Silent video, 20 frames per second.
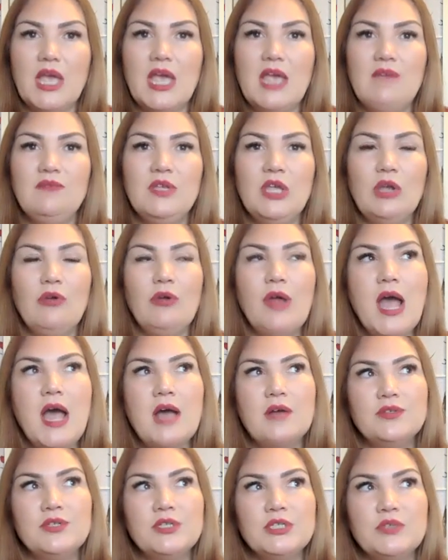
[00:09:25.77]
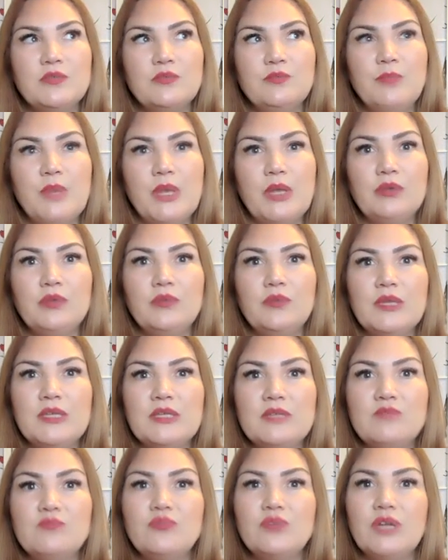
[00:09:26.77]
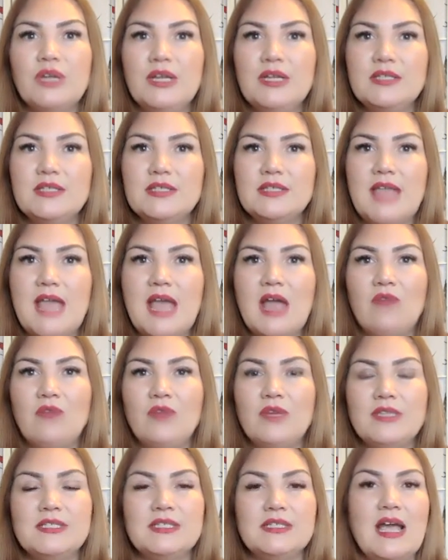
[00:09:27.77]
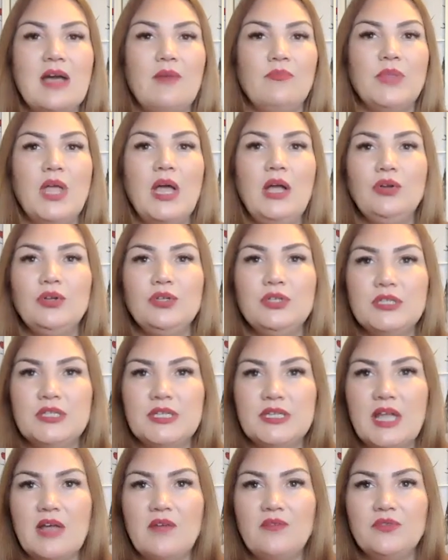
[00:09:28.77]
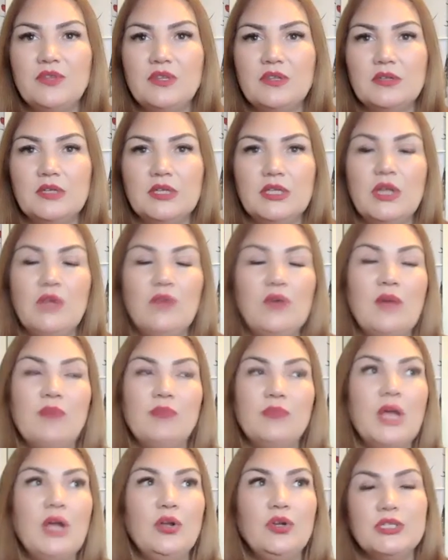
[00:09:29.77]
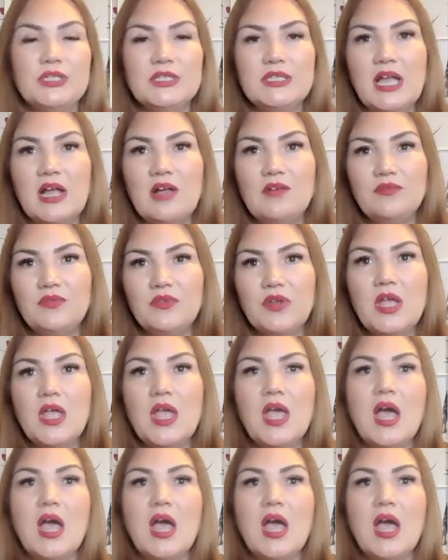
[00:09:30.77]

if your house is filled with bricks they are written i'm not good enough you know i'm not good enough